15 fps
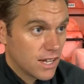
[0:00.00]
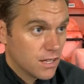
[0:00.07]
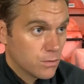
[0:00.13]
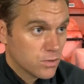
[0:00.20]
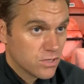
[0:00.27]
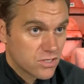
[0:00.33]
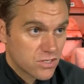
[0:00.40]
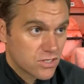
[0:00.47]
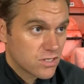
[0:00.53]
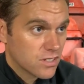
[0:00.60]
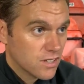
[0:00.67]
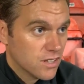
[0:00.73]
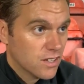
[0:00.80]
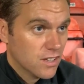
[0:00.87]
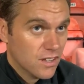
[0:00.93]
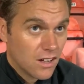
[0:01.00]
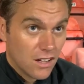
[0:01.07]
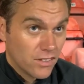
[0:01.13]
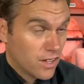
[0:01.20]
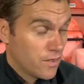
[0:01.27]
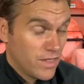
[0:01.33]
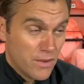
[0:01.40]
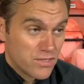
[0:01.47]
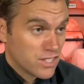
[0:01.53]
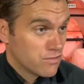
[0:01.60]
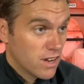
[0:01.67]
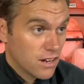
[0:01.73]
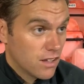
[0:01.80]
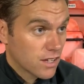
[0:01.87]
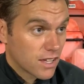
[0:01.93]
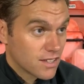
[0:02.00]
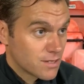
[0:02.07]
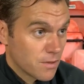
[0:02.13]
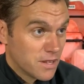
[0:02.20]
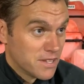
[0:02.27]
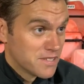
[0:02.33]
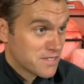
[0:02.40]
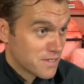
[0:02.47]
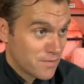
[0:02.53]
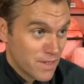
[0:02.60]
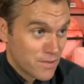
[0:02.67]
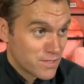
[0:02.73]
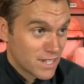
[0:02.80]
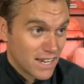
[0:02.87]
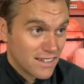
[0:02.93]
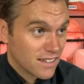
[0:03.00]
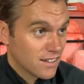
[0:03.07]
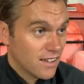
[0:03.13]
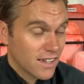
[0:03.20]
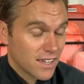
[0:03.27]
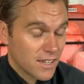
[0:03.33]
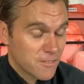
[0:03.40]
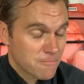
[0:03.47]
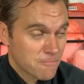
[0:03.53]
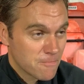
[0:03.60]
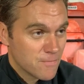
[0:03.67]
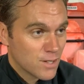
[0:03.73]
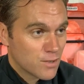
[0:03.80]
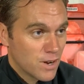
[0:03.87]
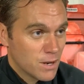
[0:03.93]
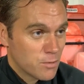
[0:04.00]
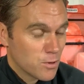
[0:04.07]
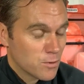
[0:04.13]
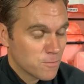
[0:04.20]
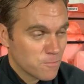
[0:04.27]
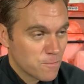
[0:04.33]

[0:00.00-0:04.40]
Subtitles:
And it was, I've never seen rain like it, to be honest. I've never seen anything like it. Incredible.